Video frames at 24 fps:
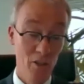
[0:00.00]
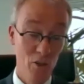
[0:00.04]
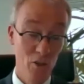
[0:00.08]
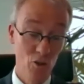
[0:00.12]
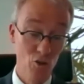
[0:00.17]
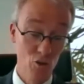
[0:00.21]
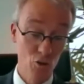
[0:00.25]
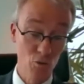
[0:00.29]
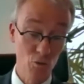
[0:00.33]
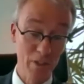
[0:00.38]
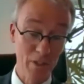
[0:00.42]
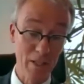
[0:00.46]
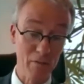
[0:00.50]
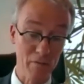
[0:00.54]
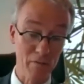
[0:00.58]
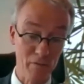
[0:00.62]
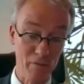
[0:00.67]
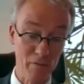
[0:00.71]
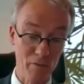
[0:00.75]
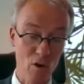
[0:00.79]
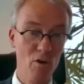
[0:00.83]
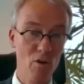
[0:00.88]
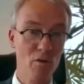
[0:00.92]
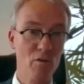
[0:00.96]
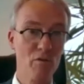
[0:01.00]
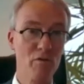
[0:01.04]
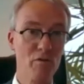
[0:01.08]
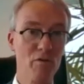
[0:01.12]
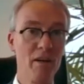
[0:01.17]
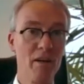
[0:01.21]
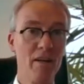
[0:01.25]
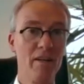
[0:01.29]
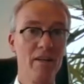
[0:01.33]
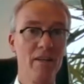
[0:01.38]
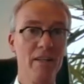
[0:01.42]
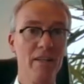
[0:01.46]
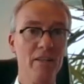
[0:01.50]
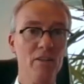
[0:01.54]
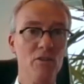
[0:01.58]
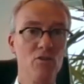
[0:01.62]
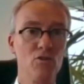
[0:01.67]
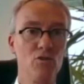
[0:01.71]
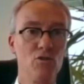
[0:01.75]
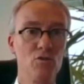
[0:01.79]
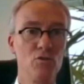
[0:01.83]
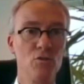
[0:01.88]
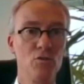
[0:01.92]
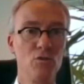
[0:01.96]
to evolve
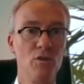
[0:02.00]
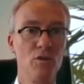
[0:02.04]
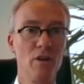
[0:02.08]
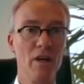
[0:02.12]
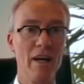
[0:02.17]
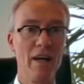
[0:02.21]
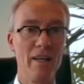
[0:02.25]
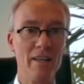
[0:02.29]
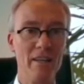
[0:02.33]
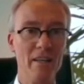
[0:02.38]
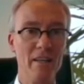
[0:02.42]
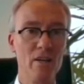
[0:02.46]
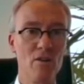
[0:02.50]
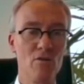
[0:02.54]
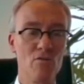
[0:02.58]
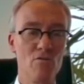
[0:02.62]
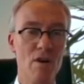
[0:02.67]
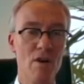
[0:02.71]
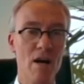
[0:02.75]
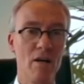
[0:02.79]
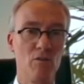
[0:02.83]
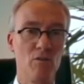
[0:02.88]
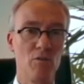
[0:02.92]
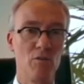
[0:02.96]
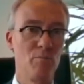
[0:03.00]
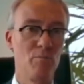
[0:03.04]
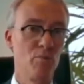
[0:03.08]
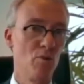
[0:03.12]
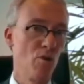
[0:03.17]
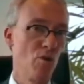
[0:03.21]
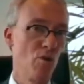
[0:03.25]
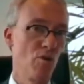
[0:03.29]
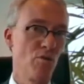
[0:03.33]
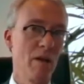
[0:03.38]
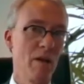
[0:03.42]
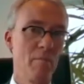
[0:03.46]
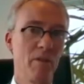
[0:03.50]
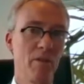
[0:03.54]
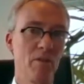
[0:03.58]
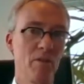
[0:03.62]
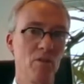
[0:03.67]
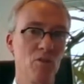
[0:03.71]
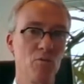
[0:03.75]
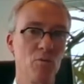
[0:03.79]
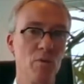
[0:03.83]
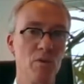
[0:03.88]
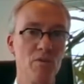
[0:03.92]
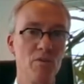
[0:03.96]
into a year-round program,
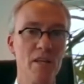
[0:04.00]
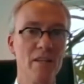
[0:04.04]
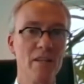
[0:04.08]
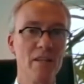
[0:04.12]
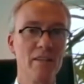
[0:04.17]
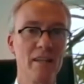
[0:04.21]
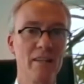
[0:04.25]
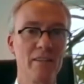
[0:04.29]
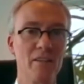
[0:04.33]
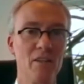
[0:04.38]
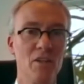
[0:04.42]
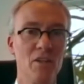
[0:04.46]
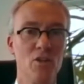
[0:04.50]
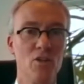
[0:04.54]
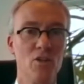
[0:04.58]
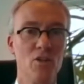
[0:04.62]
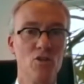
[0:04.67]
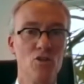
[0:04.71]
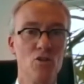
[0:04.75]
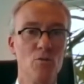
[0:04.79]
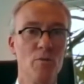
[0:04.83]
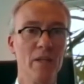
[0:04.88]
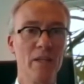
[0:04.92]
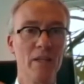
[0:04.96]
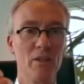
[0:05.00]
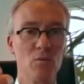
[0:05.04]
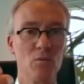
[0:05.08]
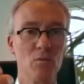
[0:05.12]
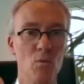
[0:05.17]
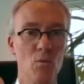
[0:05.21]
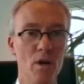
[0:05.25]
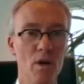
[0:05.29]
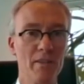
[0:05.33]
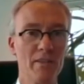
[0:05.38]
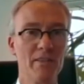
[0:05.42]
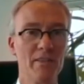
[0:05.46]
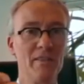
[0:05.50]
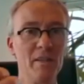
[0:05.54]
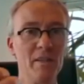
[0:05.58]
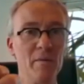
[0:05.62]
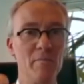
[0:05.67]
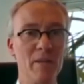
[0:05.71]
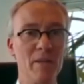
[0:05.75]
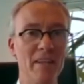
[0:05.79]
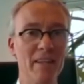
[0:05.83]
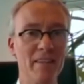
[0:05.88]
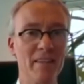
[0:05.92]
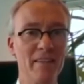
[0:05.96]
because we think that doing it once,
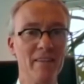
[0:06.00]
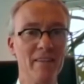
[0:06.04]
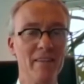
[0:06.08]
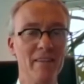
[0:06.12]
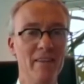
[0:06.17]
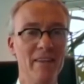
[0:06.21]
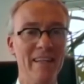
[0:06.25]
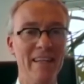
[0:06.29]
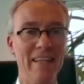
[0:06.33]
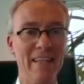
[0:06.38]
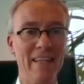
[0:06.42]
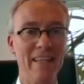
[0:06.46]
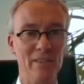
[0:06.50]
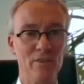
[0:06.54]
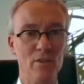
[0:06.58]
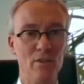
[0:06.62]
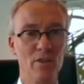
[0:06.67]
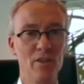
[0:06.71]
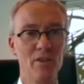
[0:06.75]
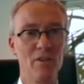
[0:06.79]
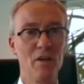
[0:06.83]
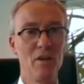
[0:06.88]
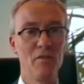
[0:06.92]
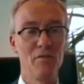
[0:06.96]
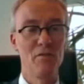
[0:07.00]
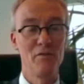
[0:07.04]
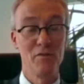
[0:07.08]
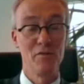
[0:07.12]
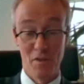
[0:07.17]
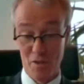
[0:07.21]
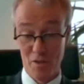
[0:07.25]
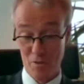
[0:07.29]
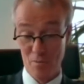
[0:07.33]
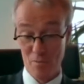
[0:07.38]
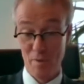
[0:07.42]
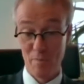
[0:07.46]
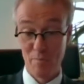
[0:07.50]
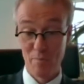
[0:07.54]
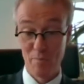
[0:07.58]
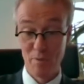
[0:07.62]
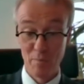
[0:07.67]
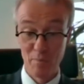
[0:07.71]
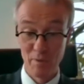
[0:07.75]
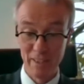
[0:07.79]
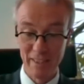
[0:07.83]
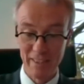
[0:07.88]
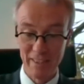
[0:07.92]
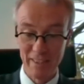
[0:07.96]
dipping in, is not enough. We
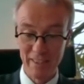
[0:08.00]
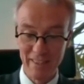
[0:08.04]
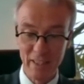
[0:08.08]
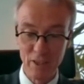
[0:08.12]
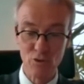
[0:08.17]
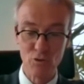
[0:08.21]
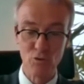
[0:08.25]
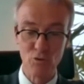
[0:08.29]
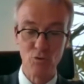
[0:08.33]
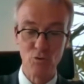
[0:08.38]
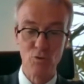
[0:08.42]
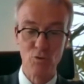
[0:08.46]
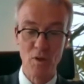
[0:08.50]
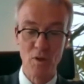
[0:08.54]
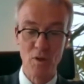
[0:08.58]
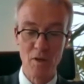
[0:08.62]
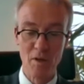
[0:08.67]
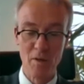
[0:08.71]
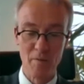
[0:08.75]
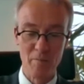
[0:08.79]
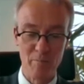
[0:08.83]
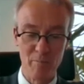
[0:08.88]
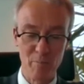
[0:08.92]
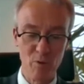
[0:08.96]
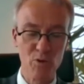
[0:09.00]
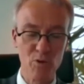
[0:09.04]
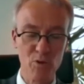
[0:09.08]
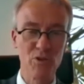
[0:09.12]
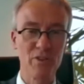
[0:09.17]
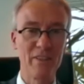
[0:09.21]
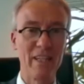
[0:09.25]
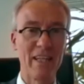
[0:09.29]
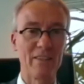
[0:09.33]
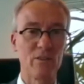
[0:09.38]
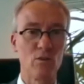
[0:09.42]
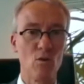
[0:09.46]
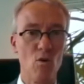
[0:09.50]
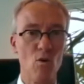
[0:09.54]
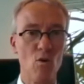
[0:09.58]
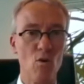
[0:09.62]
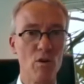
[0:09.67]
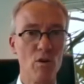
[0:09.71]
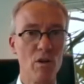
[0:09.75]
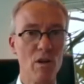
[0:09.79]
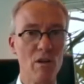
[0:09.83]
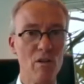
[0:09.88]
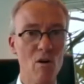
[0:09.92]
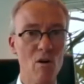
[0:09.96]
probably need to boost that
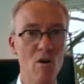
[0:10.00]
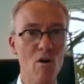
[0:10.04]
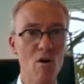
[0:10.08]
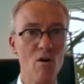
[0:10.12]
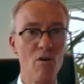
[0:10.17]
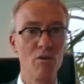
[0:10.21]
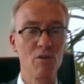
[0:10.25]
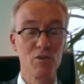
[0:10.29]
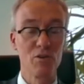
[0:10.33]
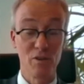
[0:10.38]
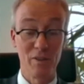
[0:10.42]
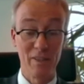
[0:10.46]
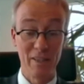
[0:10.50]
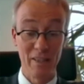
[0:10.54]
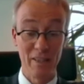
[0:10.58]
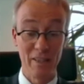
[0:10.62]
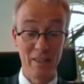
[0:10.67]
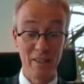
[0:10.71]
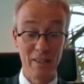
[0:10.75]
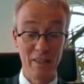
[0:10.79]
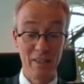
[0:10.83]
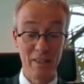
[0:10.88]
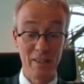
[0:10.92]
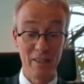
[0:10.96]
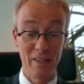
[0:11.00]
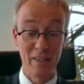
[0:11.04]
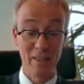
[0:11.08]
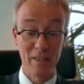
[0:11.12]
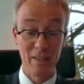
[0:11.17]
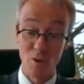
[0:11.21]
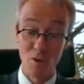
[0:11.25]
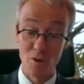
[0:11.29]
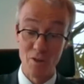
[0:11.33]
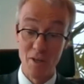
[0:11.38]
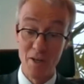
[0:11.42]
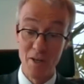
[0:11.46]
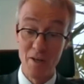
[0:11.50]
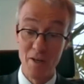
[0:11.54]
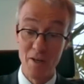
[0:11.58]
all along so that it becomes more